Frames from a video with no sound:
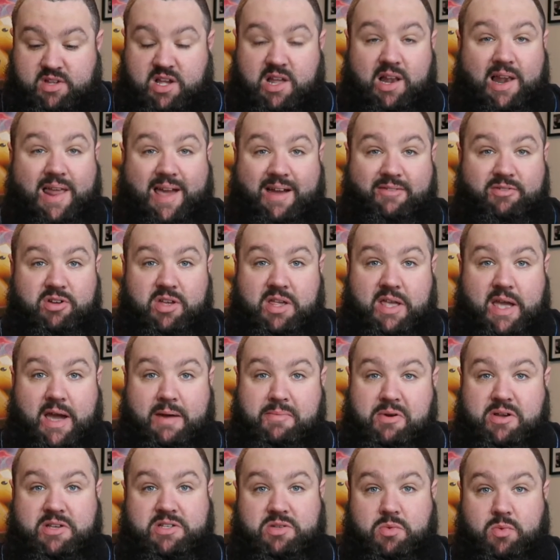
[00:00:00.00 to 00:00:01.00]
Galarian
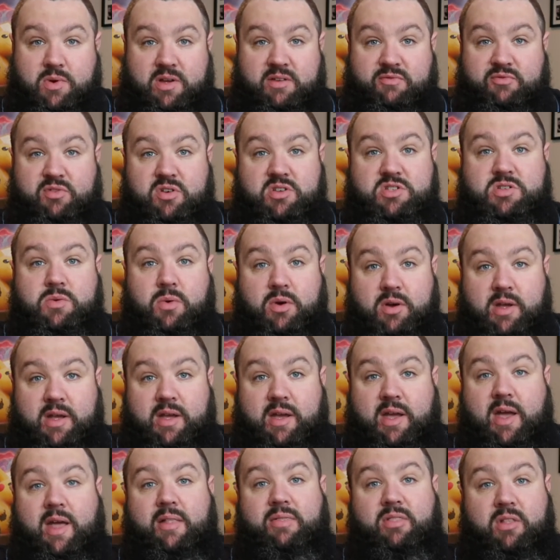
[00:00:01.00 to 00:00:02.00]
Yamask with, so I
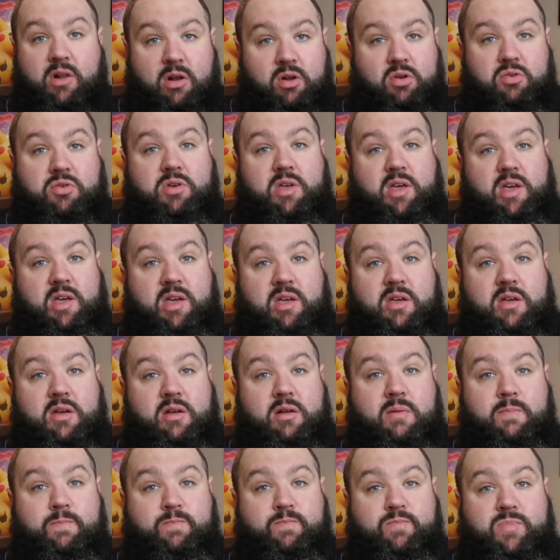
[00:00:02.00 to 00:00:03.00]
can get the lucky
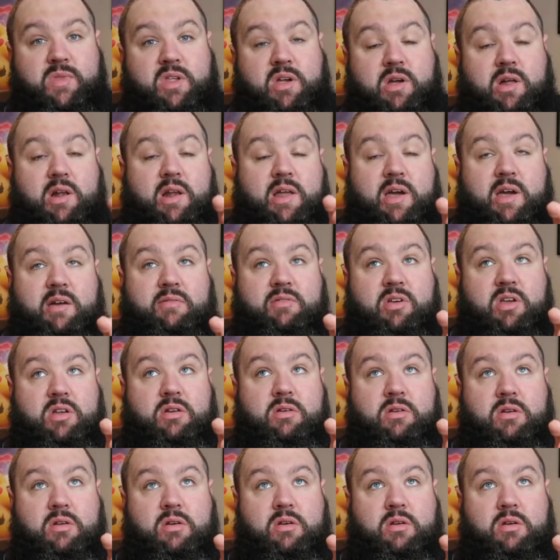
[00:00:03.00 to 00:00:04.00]

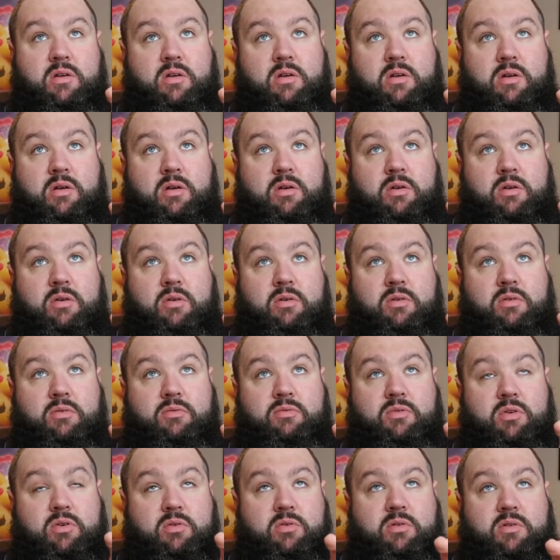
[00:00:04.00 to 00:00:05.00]
Galarian
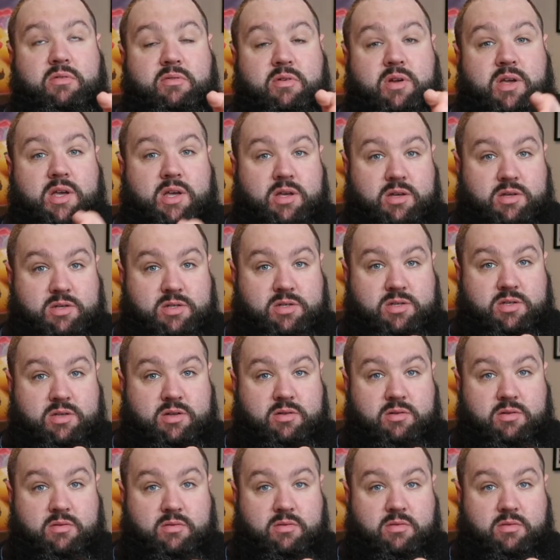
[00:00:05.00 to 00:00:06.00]
Runarigus.